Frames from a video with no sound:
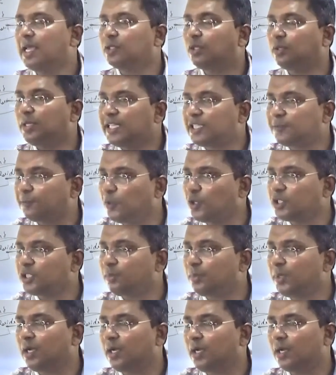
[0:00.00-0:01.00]
so
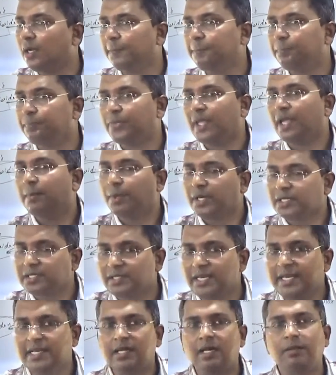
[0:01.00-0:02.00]
disposable
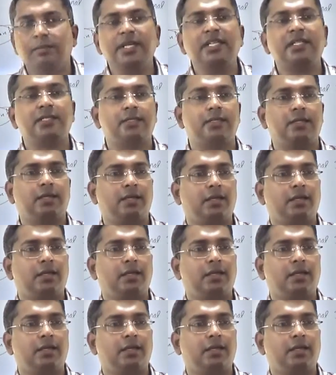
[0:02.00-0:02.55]
personal income is